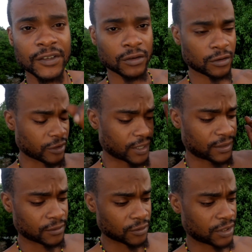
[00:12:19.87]
so now
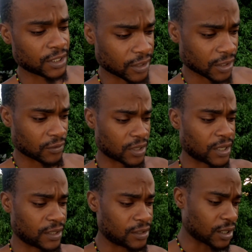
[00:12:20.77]
is out here I go
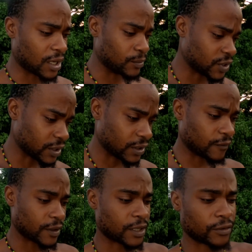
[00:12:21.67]
enjoy
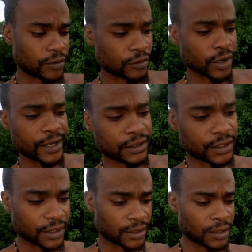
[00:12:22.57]
myself and I do the right
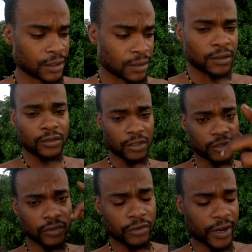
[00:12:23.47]
thing.
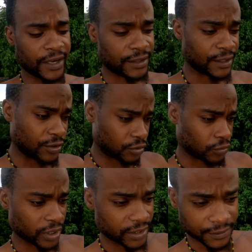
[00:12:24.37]
Just do the right thing
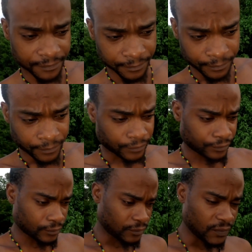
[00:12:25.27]
to us.
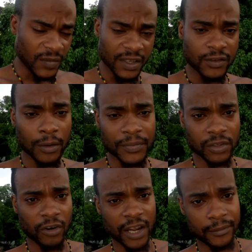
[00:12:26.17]

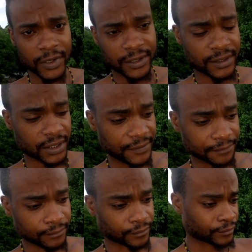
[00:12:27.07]
Subscribe, is it?
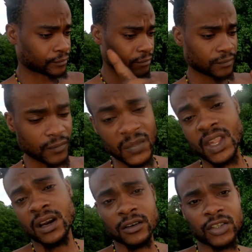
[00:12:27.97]

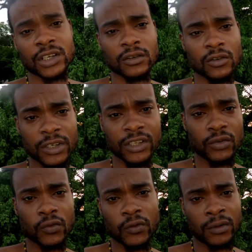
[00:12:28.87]
I'm gonna check out the
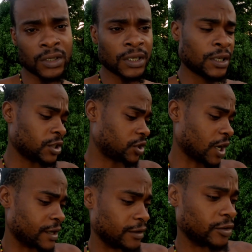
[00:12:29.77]
new
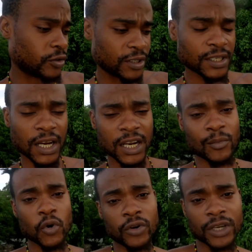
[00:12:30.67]
channel It's all
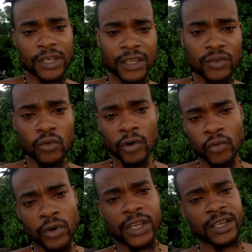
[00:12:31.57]
about the indoor
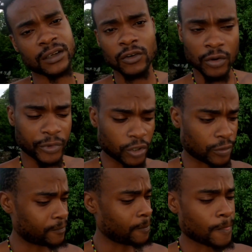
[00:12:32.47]
cooking coming
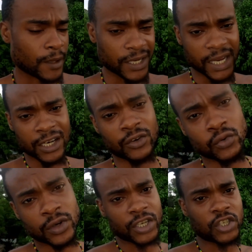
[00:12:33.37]
up now the
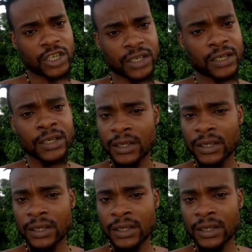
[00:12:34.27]
new kitchen